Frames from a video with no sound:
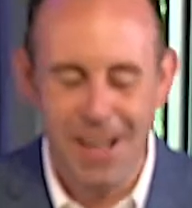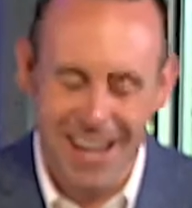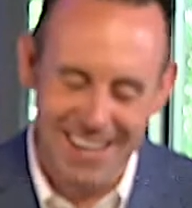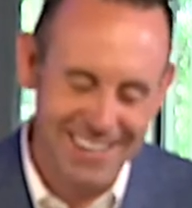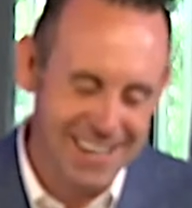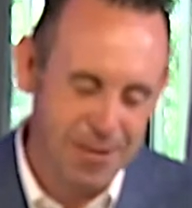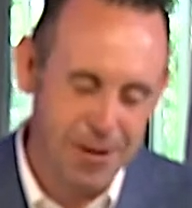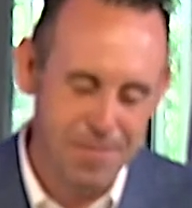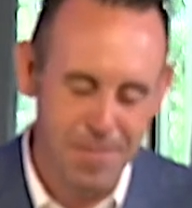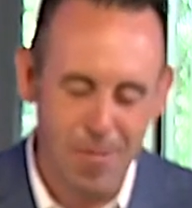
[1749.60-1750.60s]
And
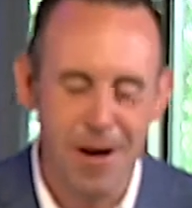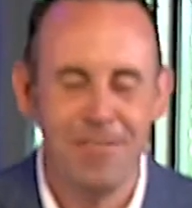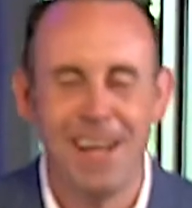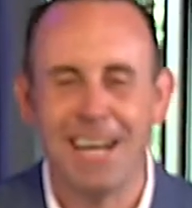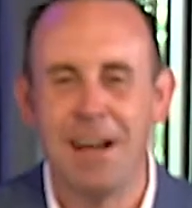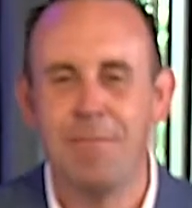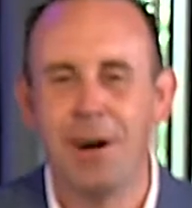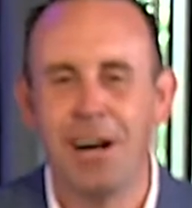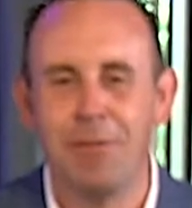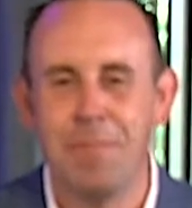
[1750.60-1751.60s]
when my wife and I got
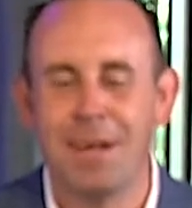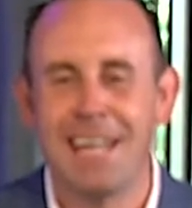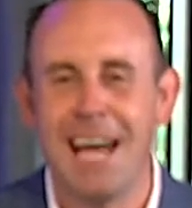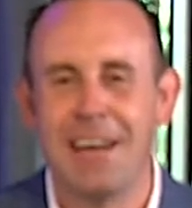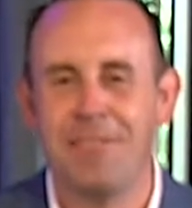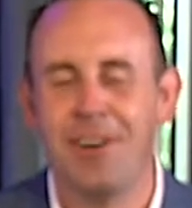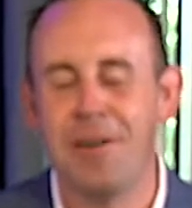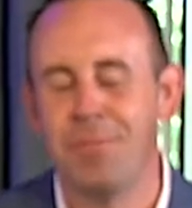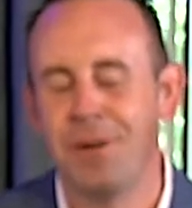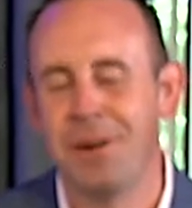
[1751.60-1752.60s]
married, we picked out a
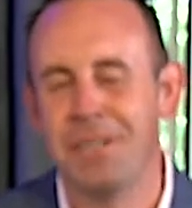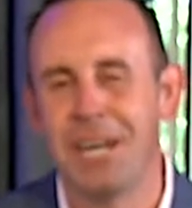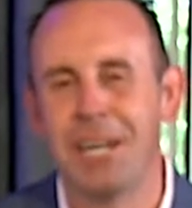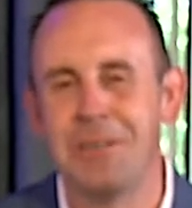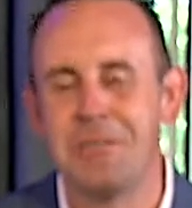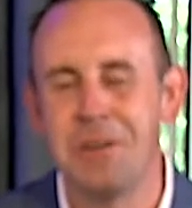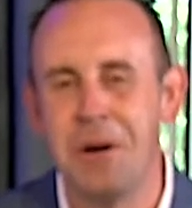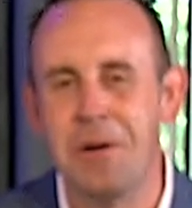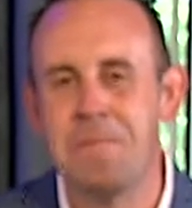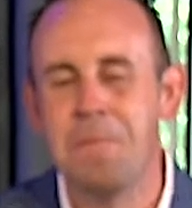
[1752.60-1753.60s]
very particular
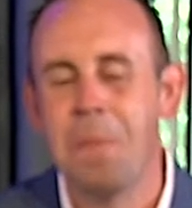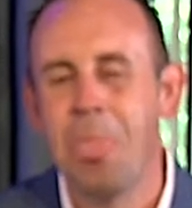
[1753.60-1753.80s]
song.